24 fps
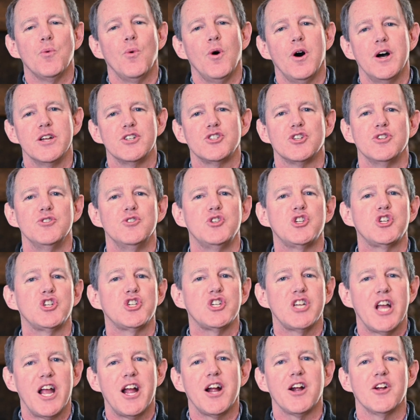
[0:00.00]
want to
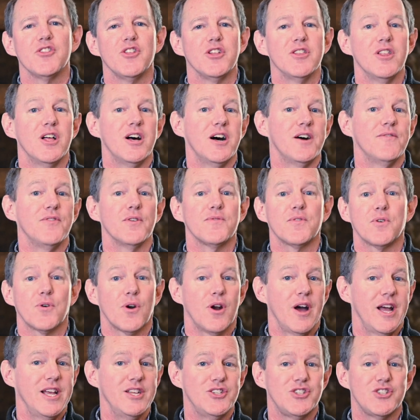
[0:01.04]
share the love of
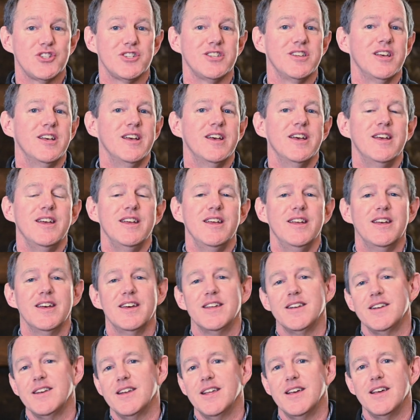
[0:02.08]
Christ
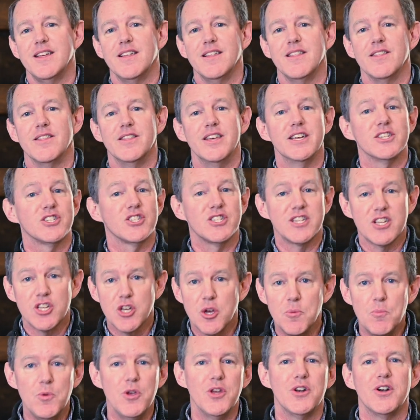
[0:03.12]
in this
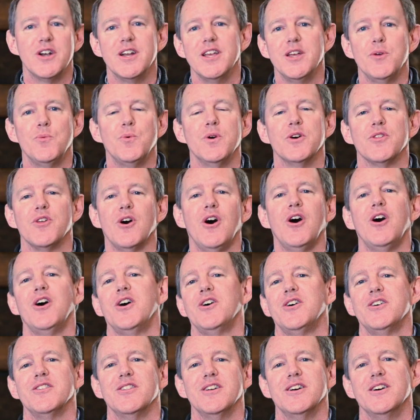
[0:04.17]
community with
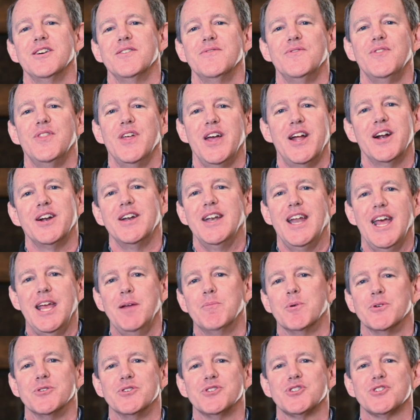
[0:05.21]
all of their
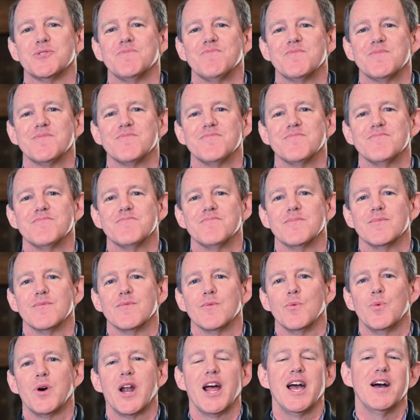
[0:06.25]
neighbors.
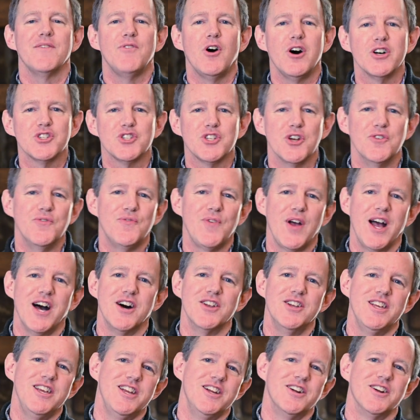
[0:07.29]
What I have also
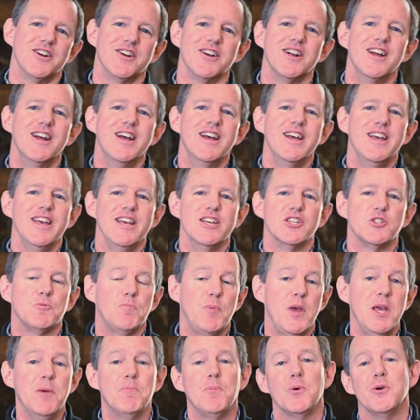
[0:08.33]
found here is
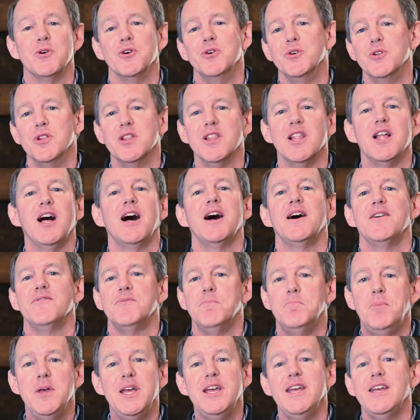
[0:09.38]
people who
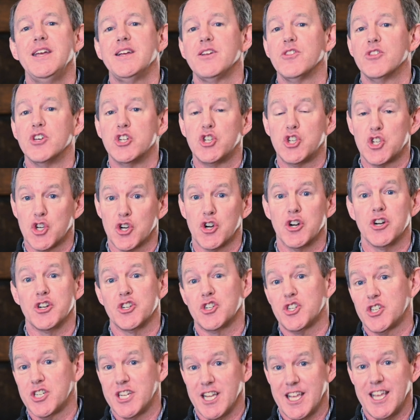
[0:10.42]
love being the
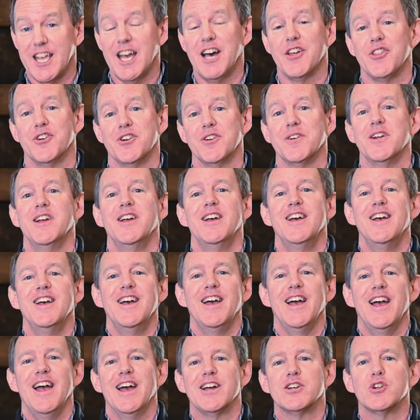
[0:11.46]
church together
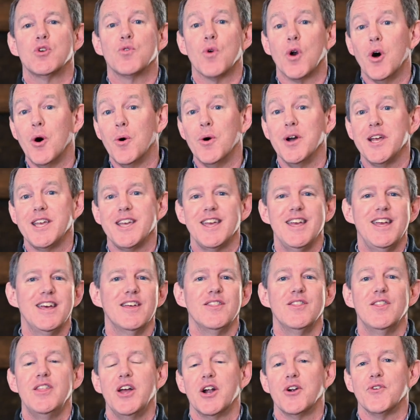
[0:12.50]
and growing
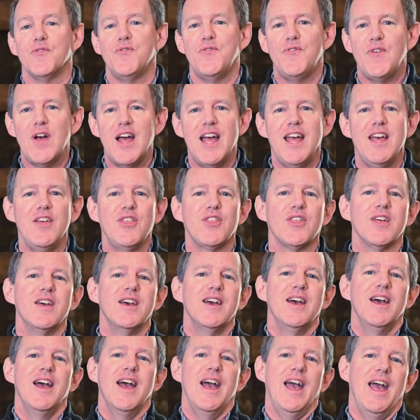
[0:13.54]
in their faith
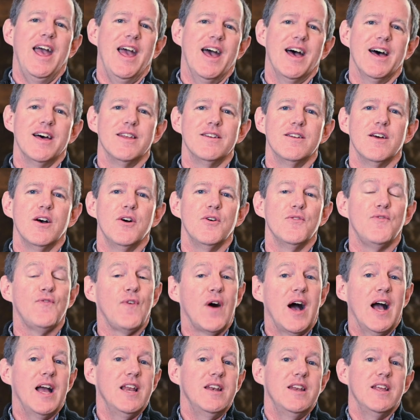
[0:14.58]
and
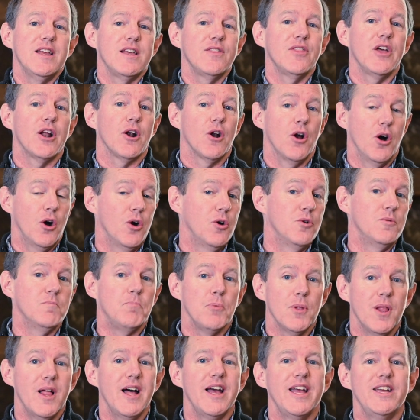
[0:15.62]
finding their own
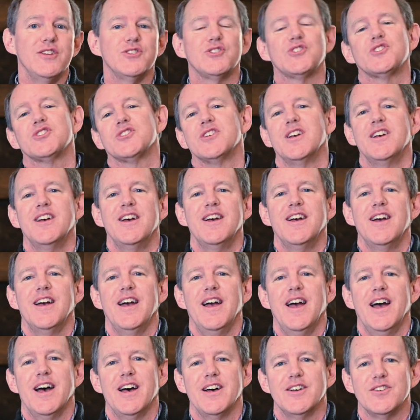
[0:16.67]
place
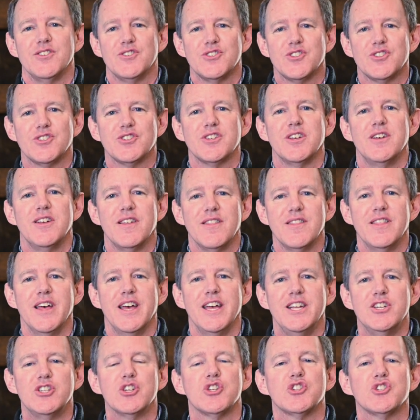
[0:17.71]
as
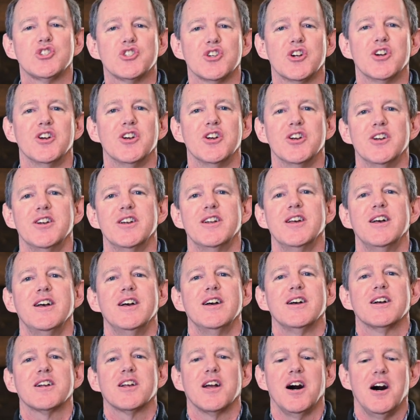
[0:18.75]
they discern
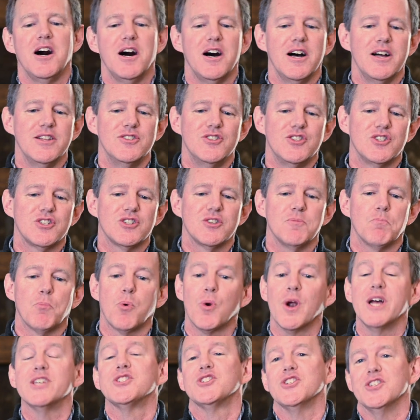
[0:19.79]
God's
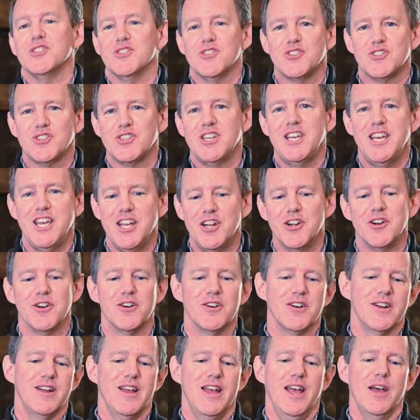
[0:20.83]
presence
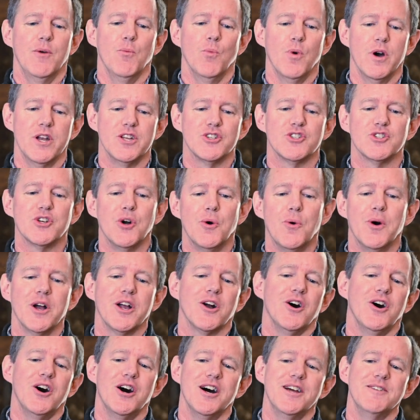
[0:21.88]
here and what is
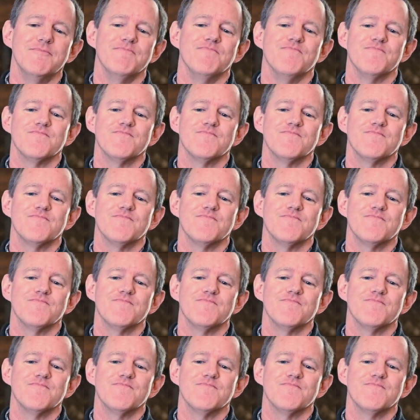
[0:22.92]
going on.